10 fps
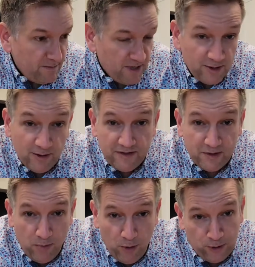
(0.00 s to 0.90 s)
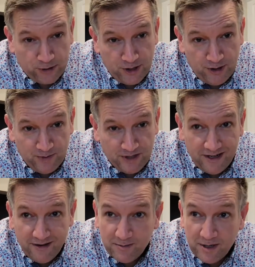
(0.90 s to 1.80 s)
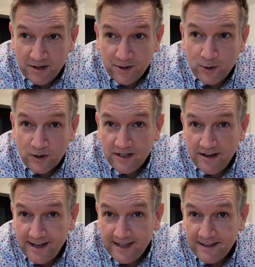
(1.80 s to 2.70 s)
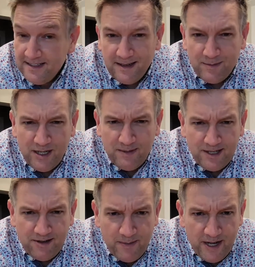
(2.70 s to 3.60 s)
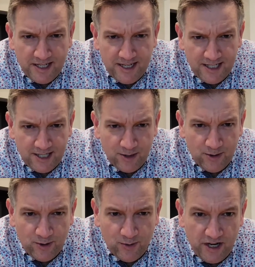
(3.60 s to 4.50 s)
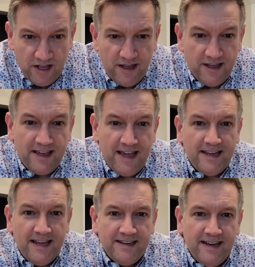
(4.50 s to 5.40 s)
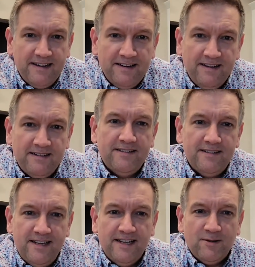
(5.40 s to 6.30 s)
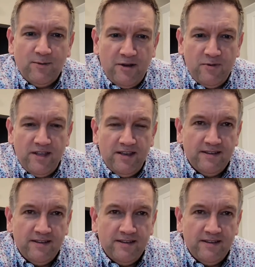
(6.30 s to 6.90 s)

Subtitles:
I do have some pork chops that I'm going to cook tonight. Sometimes your imagination or what you think you can get done gets away with you.